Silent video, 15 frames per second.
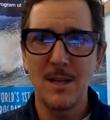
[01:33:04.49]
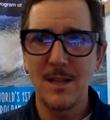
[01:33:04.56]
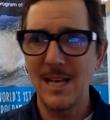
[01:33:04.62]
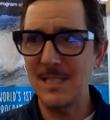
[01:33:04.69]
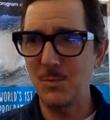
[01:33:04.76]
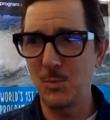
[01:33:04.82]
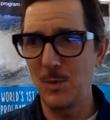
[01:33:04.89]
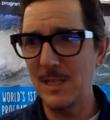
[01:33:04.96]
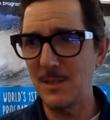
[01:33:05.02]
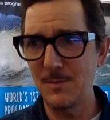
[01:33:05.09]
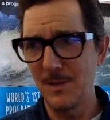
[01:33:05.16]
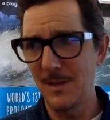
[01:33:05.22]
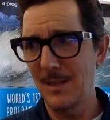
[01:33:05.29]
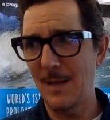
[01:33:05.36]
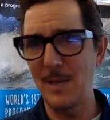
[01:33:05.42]
That's
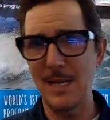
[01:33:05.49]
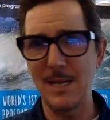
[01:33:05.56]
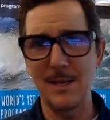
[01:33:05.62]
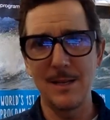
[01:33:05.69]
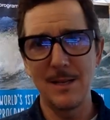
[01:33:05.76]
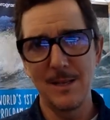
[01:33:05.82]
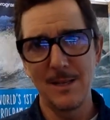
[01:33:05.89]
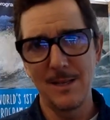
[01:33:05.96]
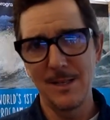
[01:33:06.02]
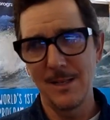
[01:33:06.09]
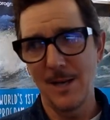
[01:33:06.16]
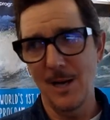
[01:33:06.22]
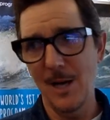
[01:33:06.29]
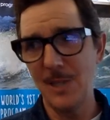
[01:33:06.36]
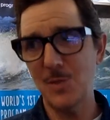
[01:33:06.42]

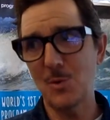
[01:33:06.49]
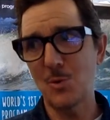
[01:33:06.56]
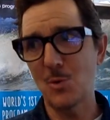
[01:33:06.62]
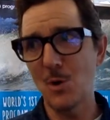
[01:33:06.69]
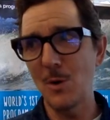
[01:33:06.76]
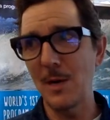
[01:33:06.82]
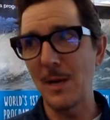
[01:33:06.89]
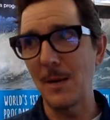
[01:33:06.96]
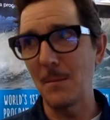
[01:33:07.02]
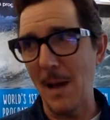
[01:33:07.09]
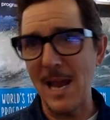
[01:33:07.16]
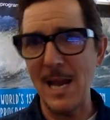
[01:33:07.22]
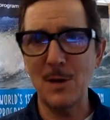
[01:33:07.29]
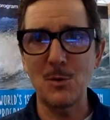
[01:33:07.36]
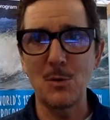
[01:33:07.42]
us growing
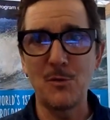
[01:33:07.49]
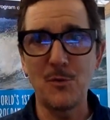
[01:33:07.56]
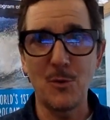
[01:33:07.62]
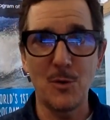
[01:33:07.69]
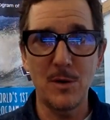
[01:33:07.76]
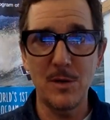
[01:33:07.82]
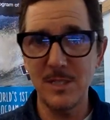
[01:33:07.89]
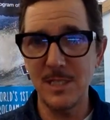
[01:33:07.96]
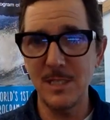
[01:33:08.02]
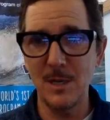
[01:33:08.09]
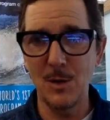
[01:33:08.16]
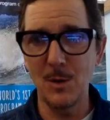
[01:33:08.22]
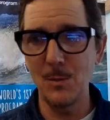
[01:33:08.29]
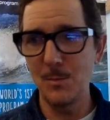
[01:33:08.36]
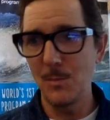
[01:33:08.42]
mangrove forests,
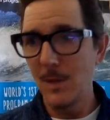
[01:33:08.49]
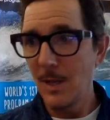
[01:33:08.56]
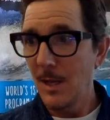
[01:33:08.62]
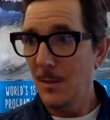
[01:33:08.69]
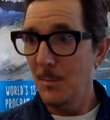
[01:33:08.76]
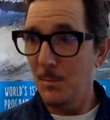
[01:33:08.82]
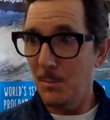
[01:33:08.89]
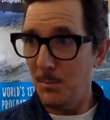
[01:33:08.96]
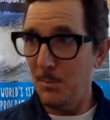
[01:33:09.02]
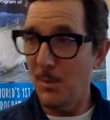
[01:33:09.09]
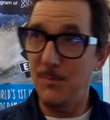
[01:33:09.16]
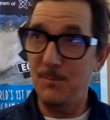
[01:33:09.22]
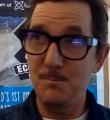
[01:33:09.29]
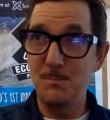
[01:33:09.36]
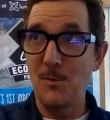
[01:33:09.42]

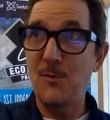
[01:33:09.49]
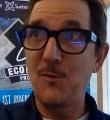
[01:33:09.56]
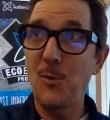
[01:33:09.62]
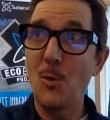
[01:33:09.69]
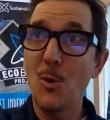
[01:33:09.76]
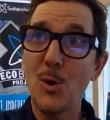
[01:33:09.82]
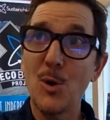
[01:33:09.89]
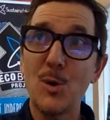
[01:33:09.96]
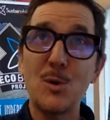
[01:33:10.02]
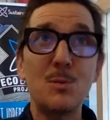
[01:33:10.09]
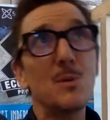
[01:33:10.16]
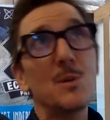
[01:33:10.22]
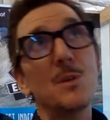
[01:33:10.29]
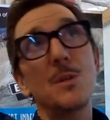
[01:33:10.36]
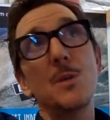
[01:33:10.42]

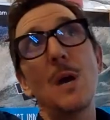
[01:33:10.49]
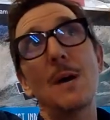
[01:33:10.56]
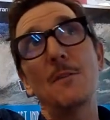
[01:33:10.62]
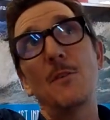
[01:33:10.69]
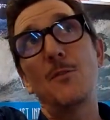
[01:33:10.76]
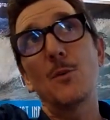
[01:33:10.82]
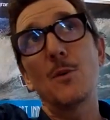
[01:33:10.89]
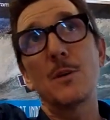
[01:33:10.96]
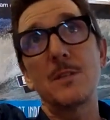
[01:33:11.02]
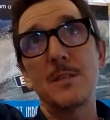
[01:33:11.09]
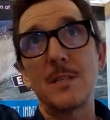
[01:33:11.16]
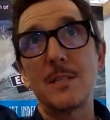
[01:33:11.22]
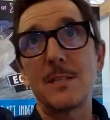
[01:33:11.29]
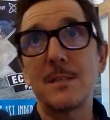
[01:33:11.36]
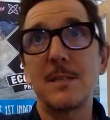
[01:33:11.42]
before you have a forest
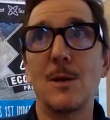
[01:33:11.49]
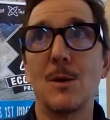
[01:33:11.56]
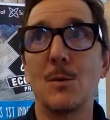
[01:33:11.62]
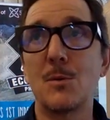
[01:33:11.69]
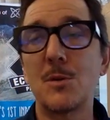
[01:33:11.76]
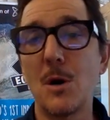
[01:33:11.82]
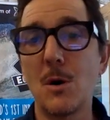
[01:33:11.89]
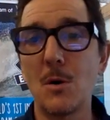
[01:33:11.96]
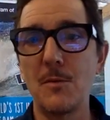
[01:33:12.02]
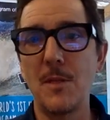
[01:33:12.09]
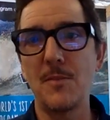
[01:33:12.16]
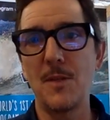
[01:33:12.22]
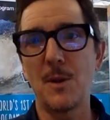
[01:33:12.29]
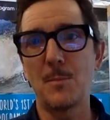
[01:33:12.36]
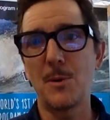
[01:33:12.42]
that's, taller
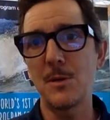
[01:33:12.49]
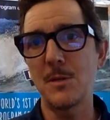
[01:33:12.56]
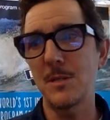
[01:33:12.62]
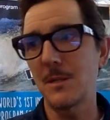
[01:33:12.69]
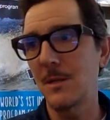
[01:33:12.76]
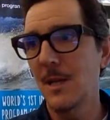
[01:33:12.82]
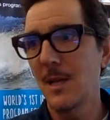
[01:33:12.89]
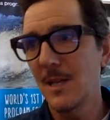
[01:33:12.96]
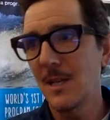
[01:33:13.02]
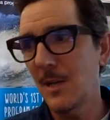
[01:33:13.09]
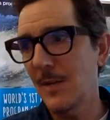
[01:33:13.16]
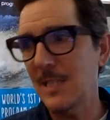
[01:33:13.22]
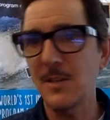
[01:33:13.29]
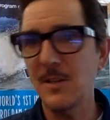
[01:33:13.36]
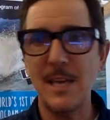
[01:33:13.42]
than a person,
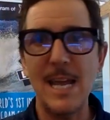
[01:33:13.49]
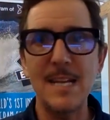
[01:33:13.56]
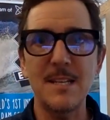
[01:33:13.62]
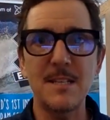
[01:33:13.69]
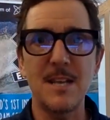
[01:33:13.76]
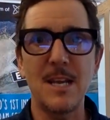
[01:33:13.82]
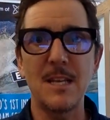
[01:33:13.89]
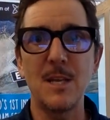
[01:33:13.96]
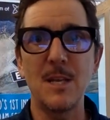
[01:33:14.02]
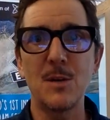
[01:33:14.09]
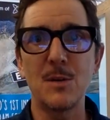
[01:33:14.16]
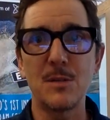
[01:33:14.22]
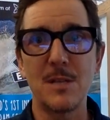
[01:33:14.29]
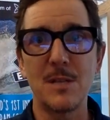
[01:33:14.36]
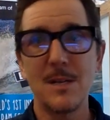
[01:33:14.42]
that's like 8 to 10
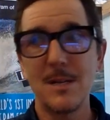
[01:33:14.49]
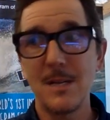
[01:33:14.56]
years.